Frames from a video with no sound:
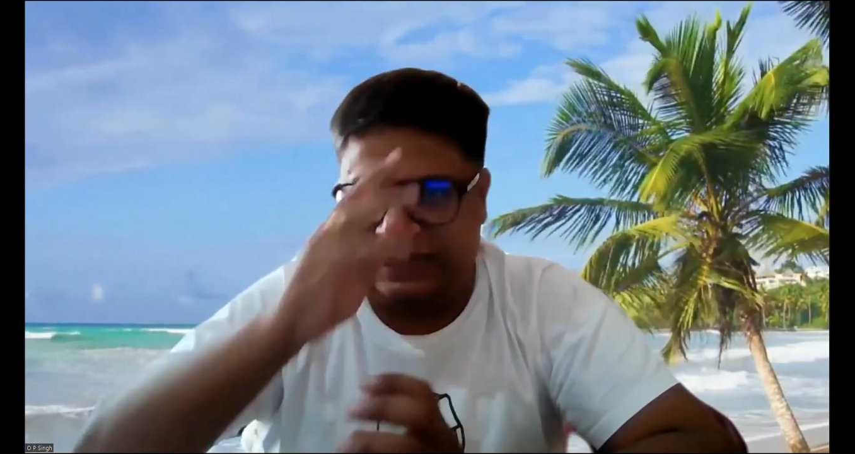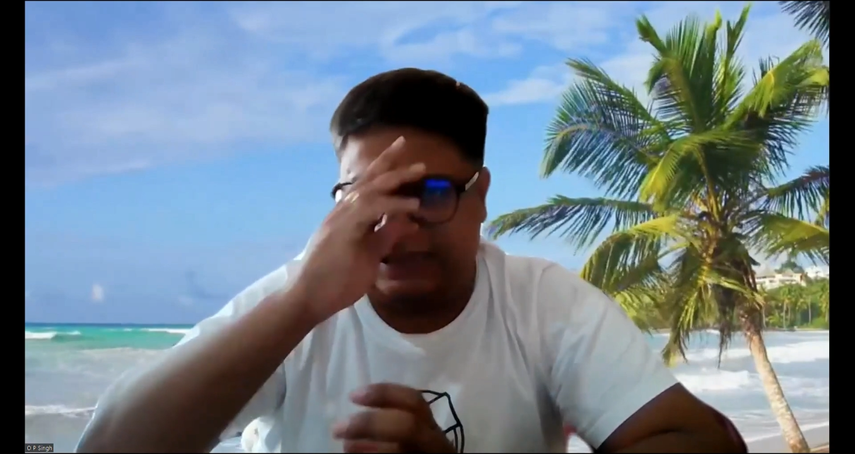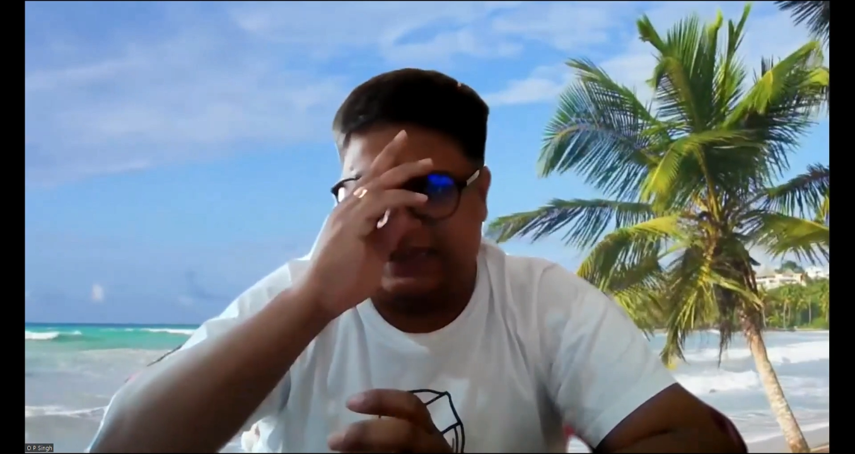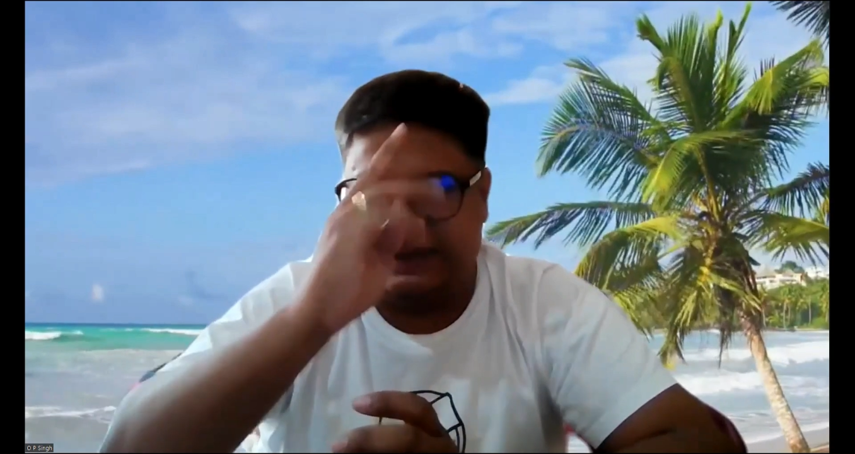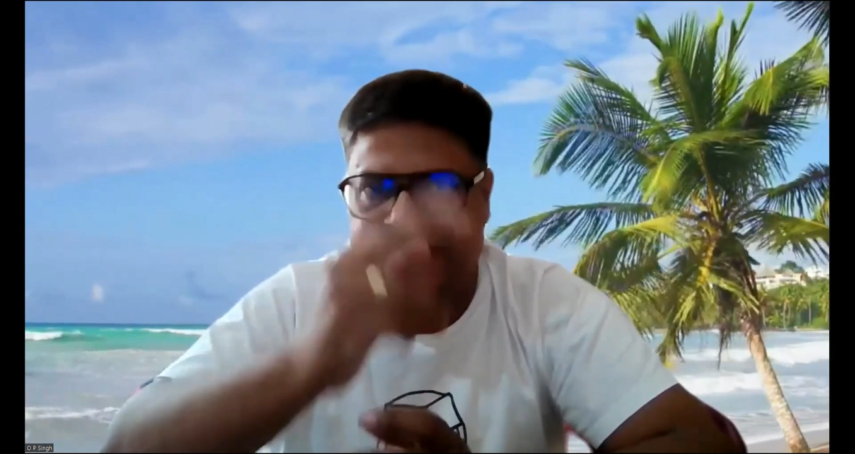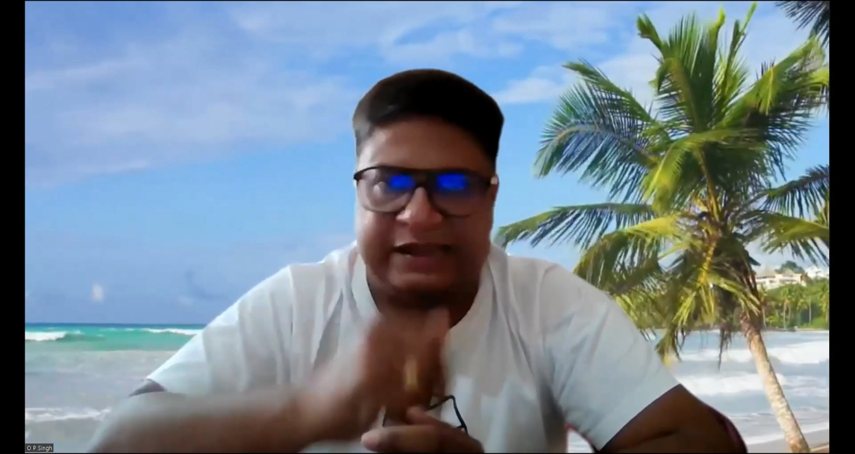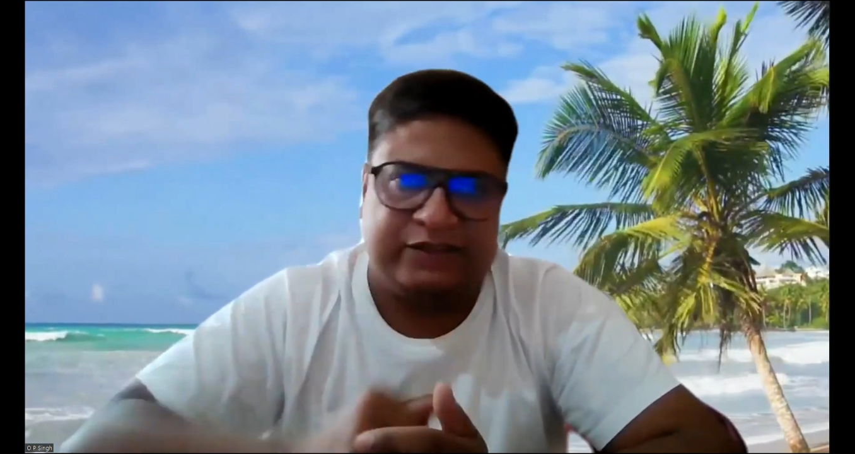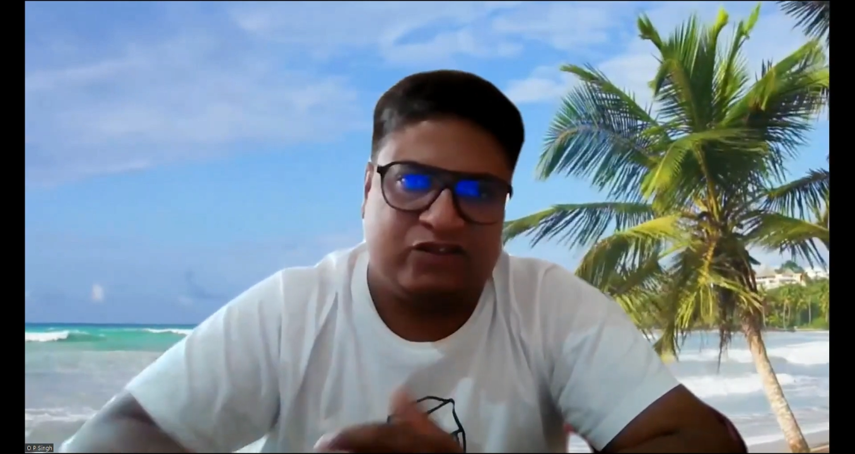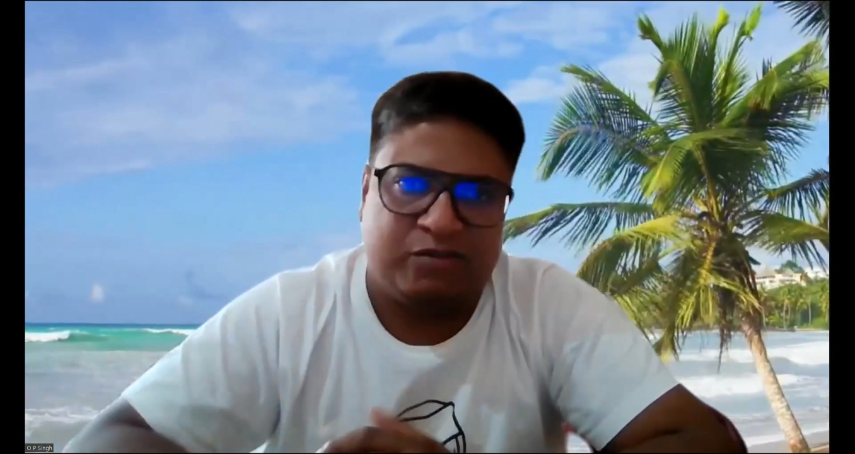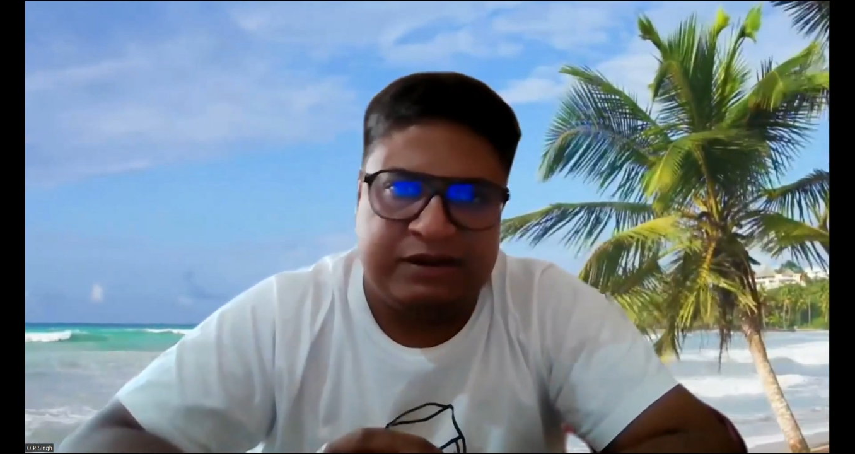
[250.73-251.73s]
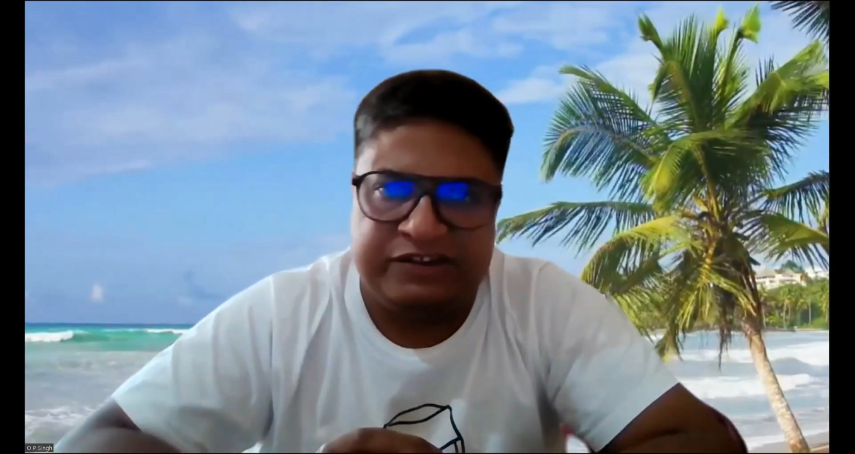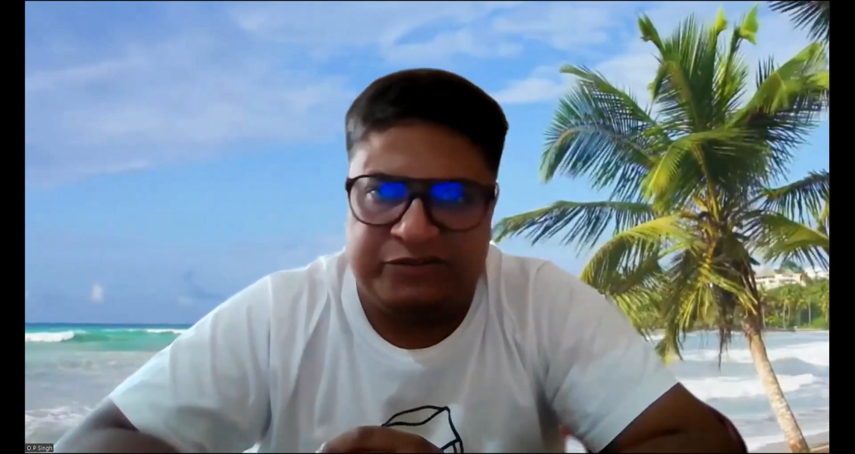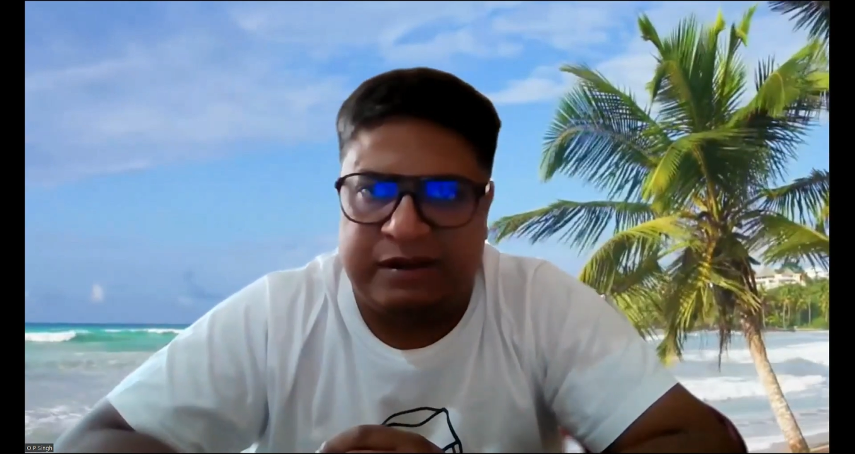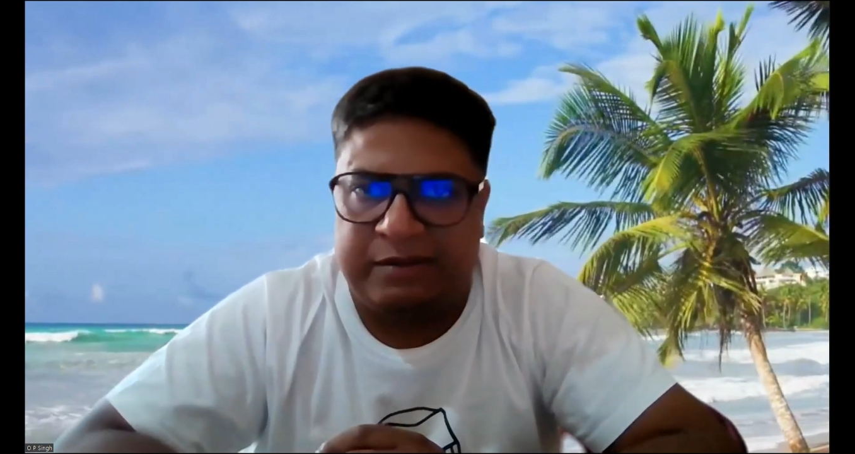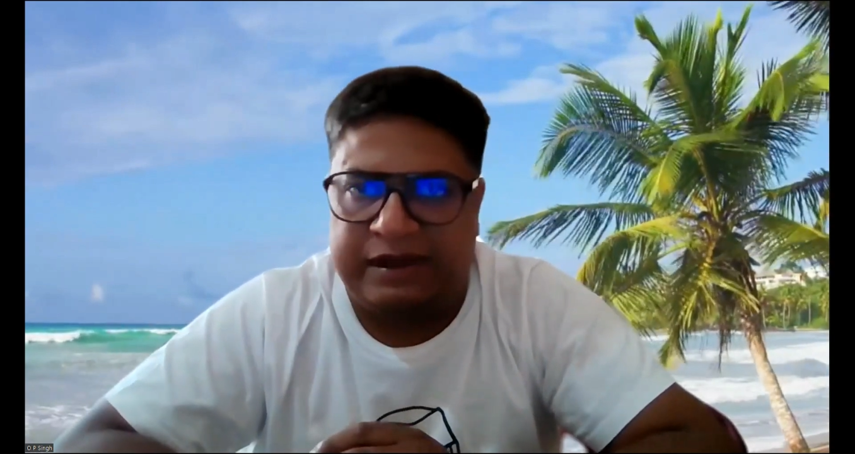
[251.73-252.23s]
Till then, thank you so
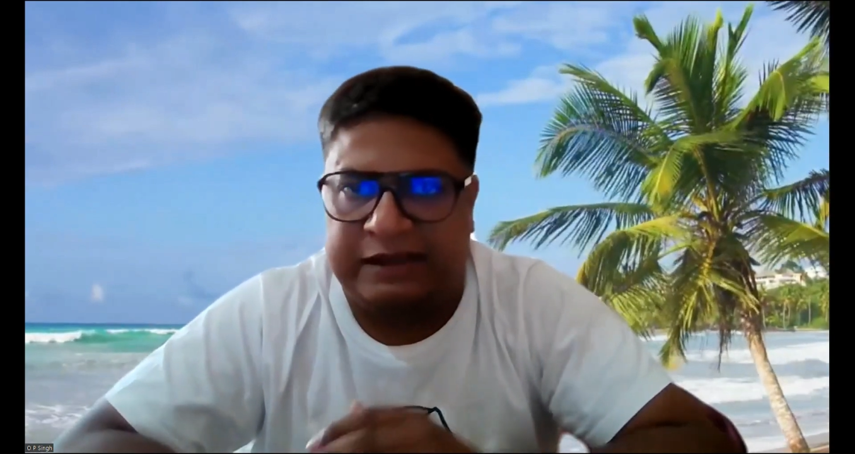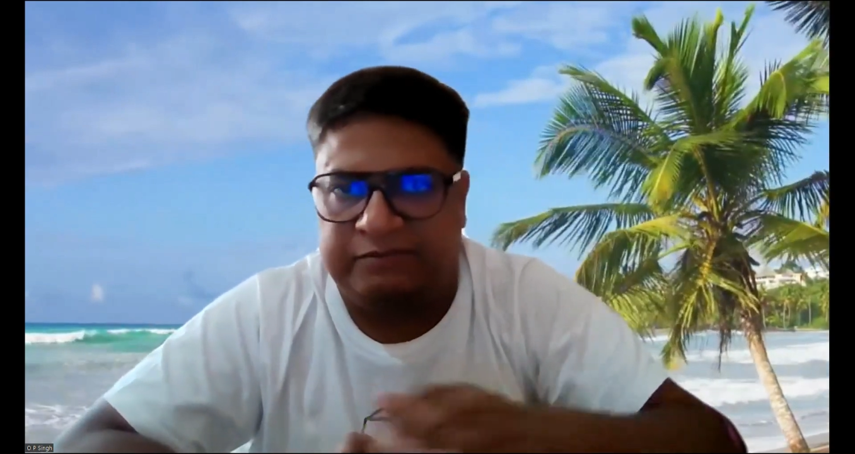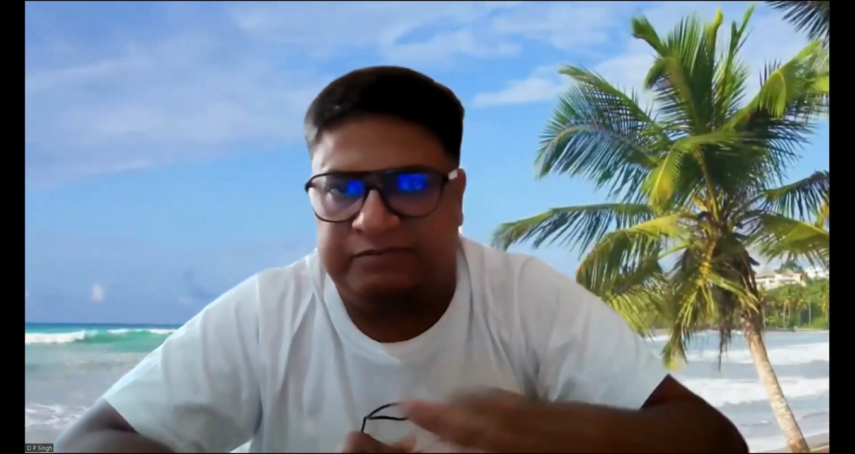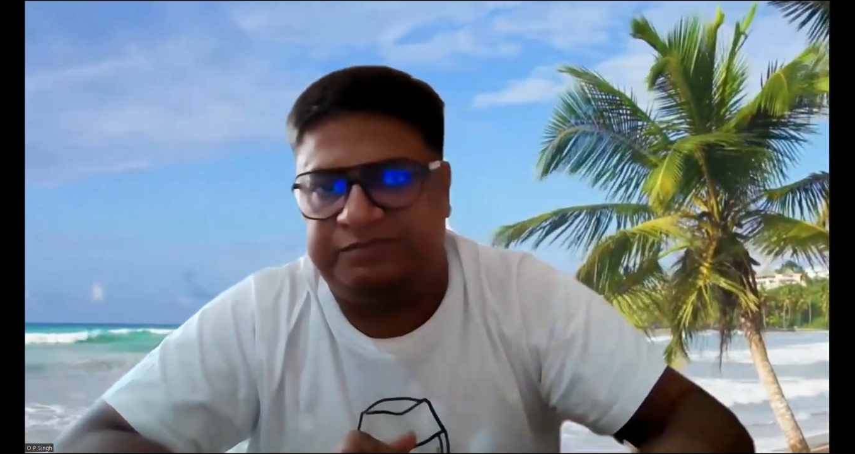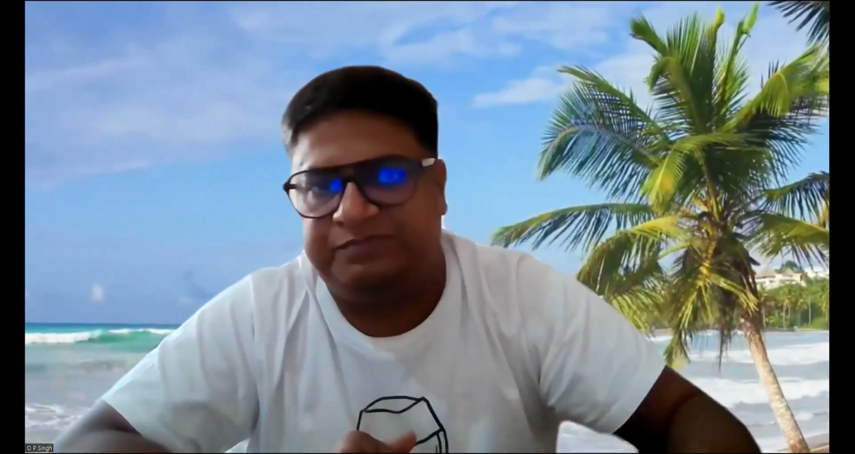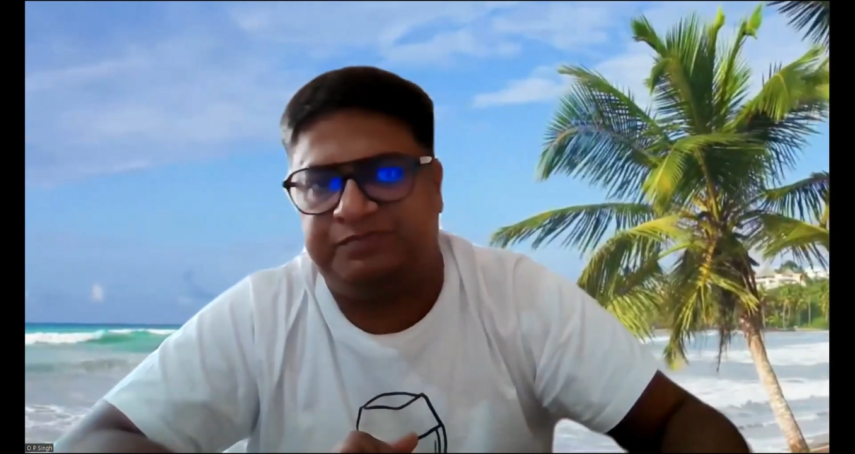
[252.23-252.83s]
much. Bye-bye.